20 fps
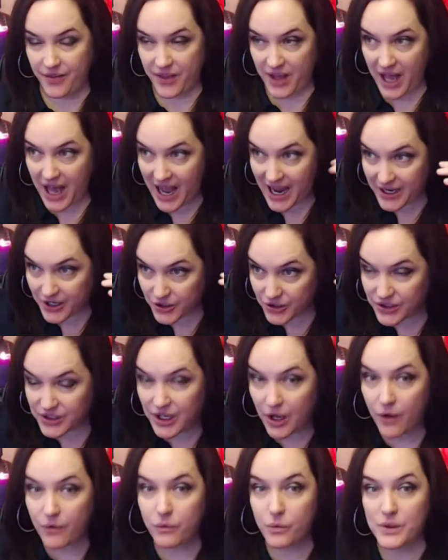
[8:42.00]
The higher
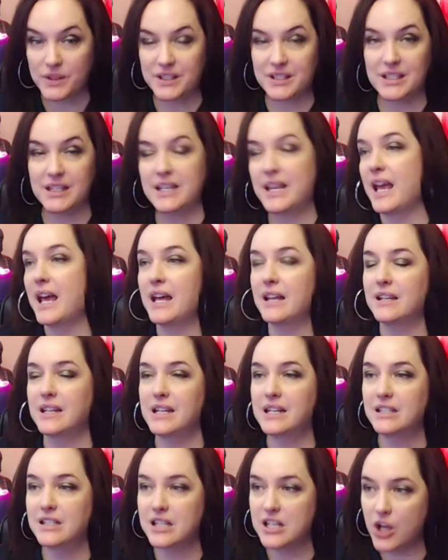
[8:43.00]
self, once again,
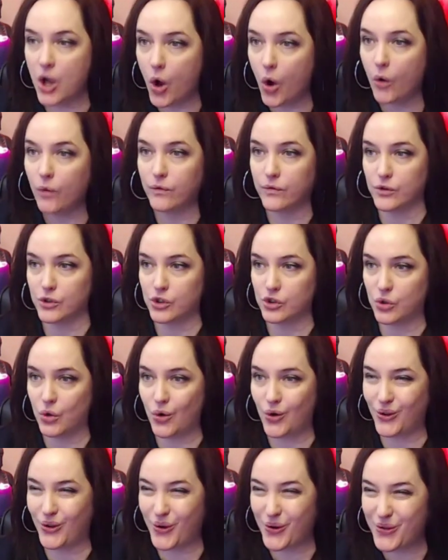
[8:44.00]
is the
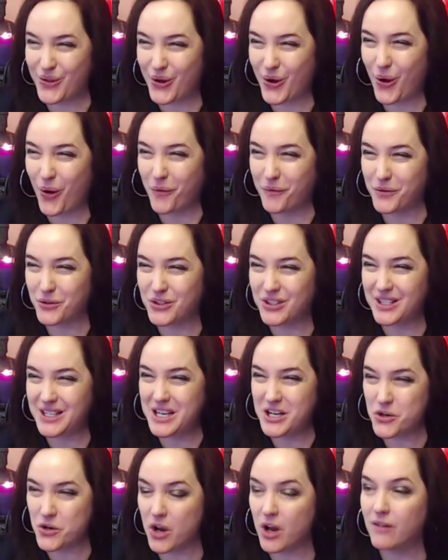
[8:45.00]
oversoul or the
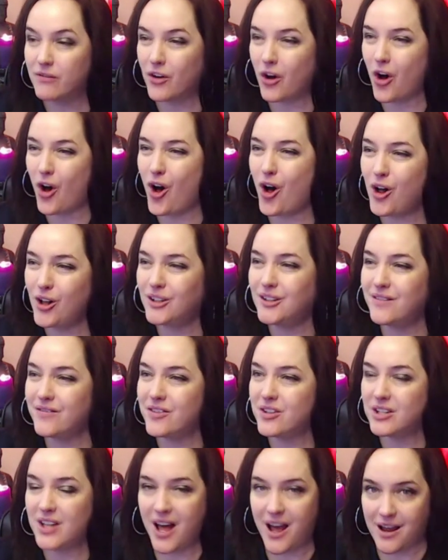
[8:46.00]
overseer of all of
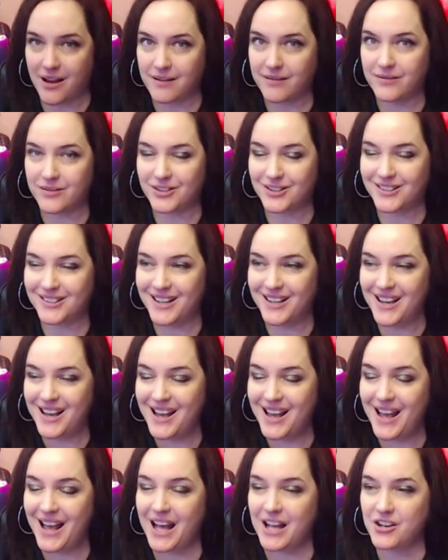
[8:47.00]
the lives
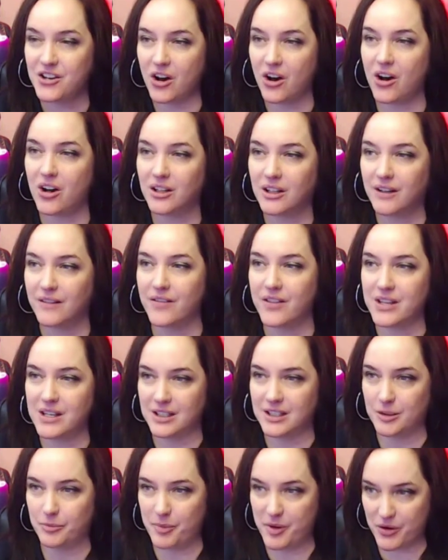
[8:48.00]
and all of the
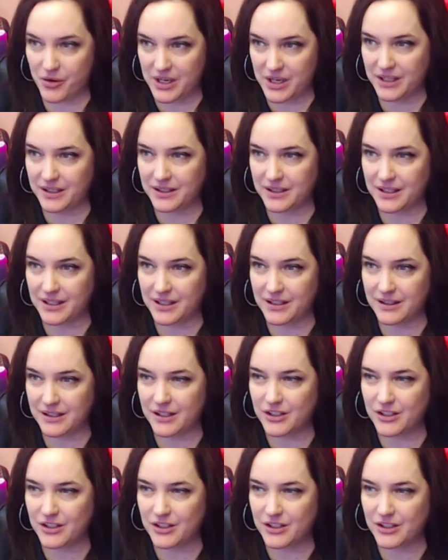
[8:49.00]
experiences.